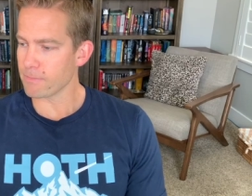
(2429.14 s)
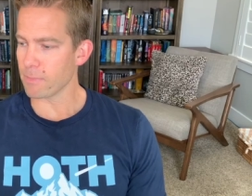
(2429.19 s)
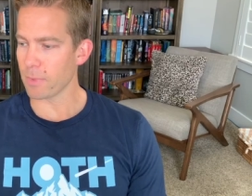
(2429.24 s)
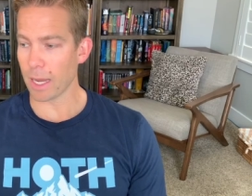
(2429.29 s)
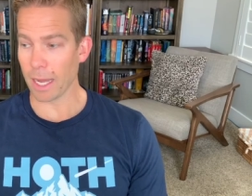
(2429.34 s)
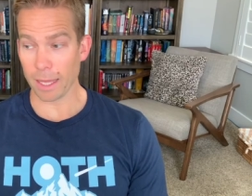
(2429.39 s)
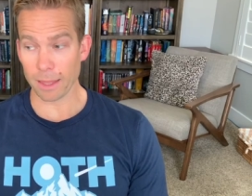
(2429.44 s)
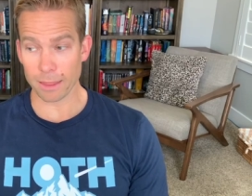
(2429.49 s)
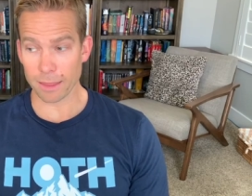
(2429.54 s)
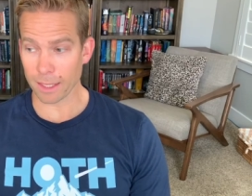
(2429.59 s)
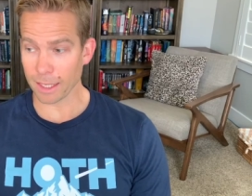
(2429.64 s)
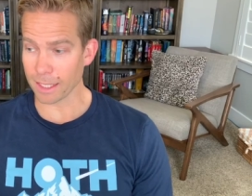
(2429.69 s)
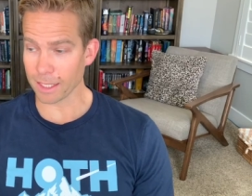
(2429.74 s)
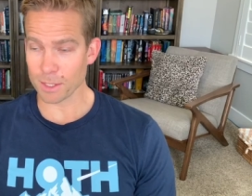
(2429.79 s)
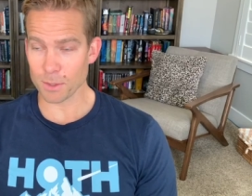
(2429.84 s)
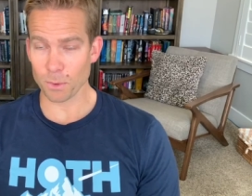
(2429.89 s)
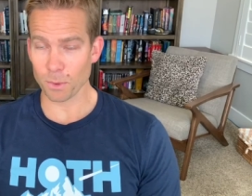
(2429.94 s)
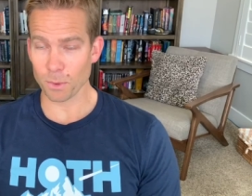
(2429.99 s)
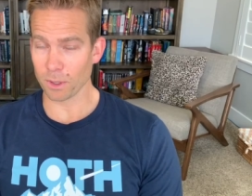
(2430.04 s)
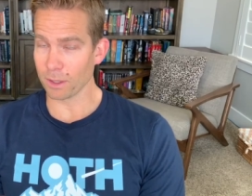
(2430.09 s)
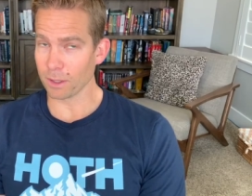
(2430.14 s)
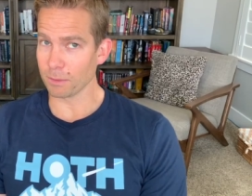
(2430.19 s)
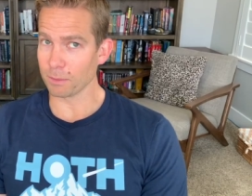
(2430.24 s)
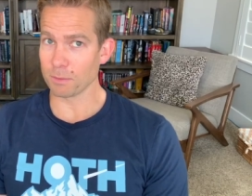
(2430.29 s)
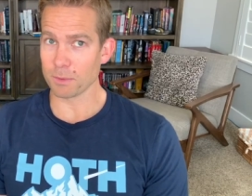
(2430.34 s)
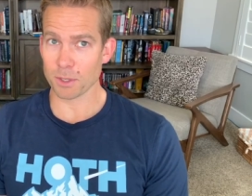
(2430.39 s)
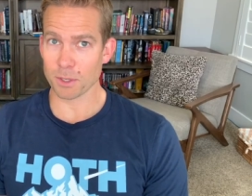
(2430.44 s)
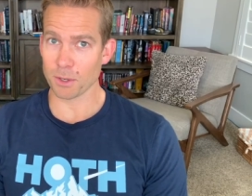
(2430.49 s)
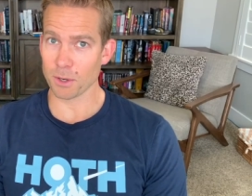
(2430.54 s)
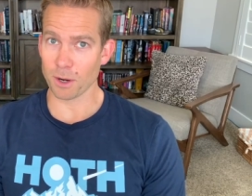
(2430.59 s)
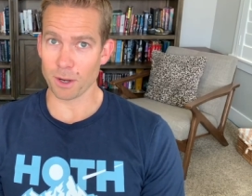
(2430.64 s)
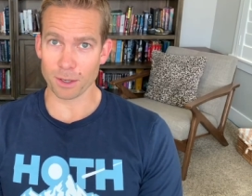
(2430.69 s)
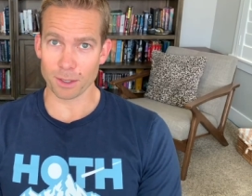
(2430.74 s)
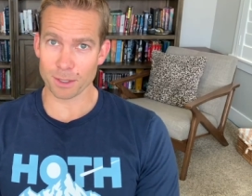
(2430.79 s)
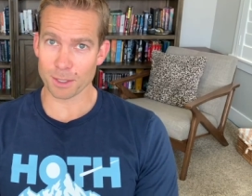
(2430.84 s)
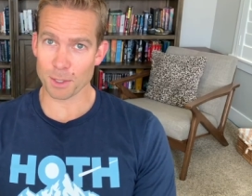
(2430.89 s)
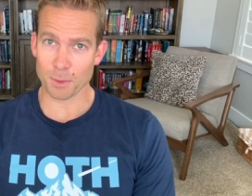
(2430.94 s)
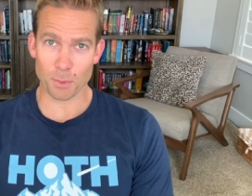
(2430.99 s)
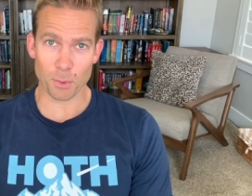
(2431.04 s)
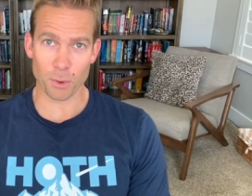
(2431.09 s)
I think it's one of the
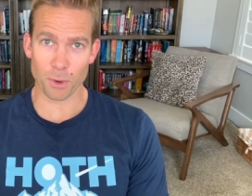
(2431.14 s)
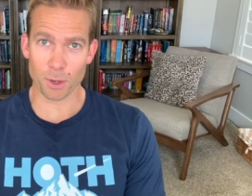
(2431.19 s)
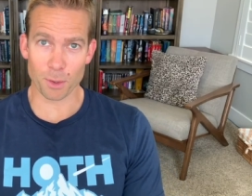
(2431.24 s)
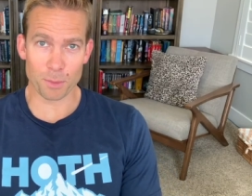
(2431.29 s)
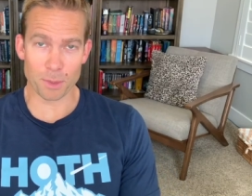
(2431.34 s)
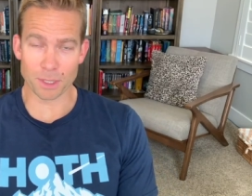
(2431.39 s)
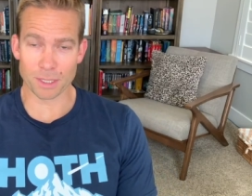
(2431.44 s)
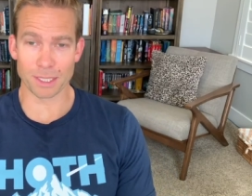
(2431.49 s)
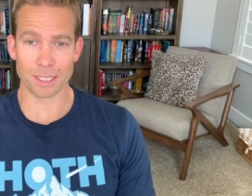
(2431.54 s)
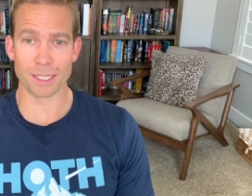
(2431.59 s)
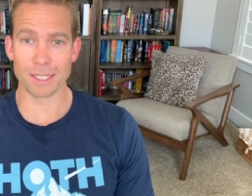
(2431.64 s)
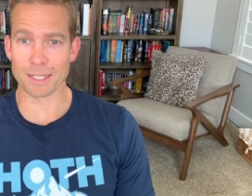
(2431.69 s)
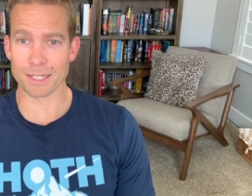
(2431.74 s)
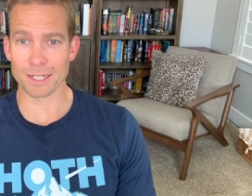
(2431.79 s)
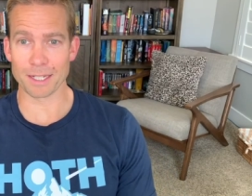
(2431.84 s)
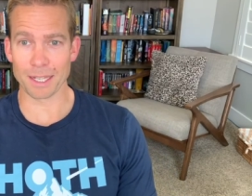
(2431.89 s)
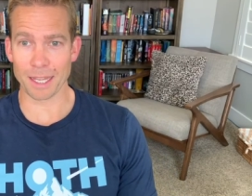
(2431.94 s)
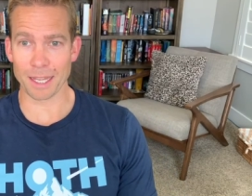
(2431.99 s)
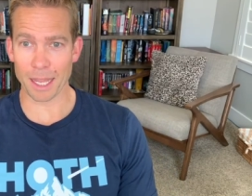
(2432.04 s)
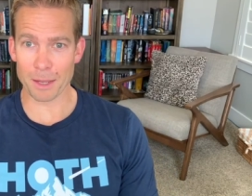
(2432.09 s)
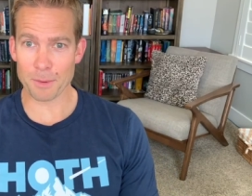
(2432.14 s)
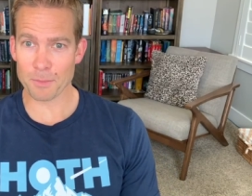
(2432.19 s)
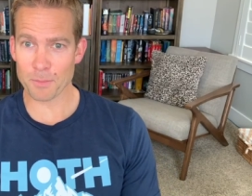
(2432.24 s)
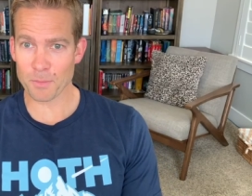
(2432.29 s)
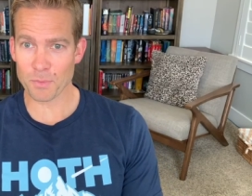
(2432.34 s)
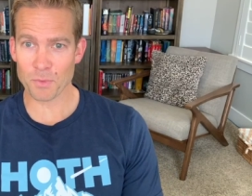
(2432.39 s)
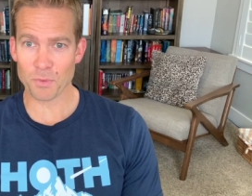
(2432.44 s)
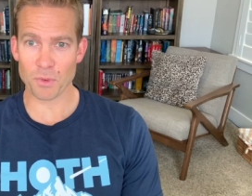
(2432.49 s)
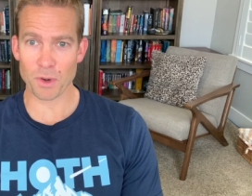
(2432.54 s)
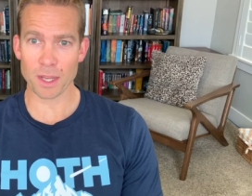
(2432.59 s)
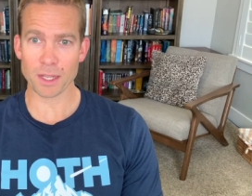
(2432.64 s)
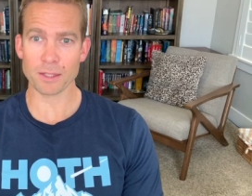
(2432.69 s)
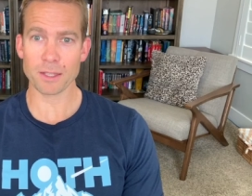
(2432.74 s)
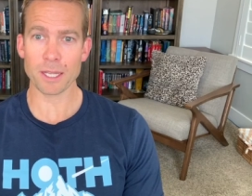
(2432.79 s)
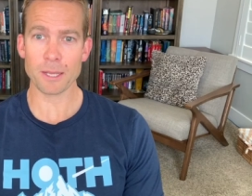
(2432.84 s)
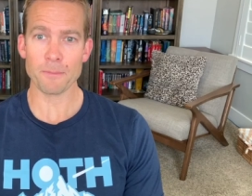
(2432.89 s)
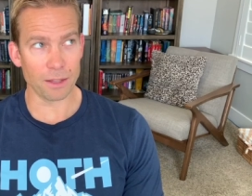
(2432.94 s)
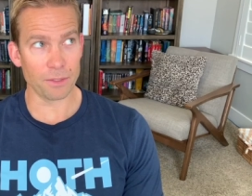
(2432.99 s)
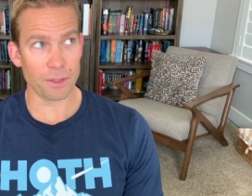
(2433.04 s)
strongest support abilities in game, frankly.